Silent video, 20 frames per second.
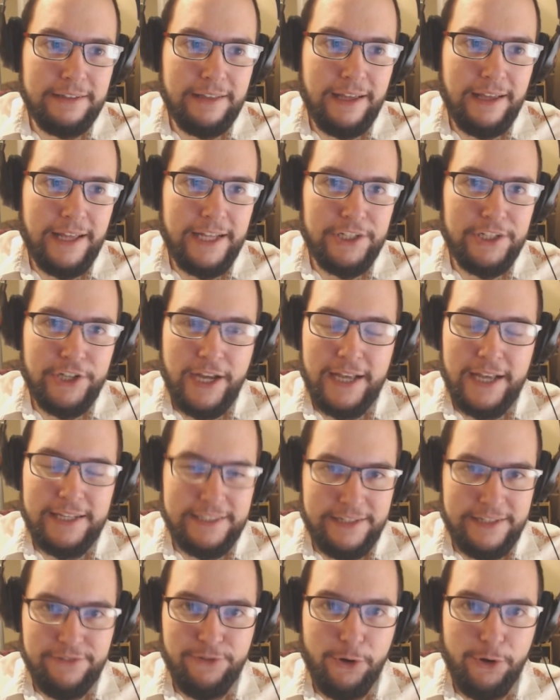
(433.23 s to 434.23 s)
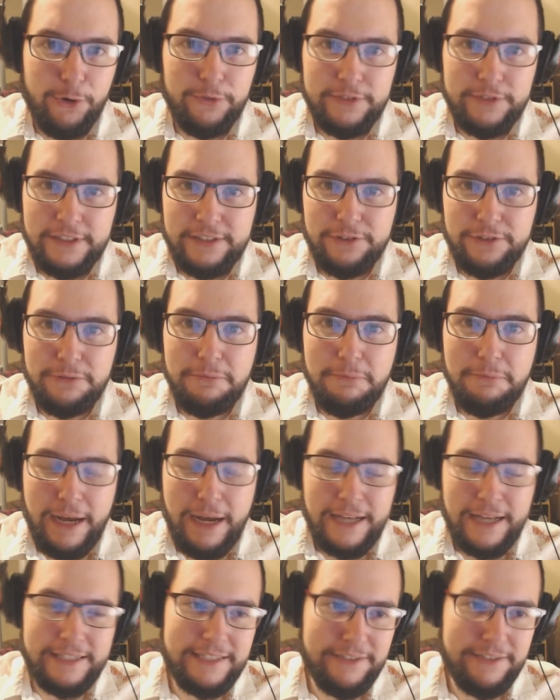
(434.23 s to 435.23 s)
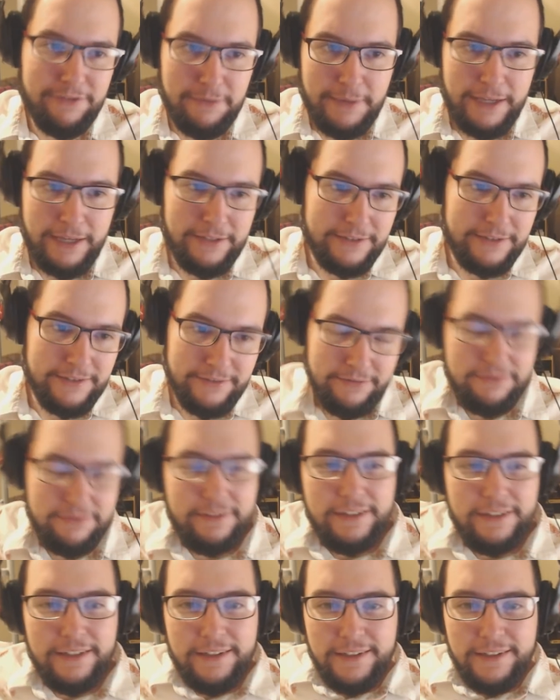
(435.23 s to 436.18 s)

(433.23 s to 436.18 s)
their chat has devolved into massive amounts of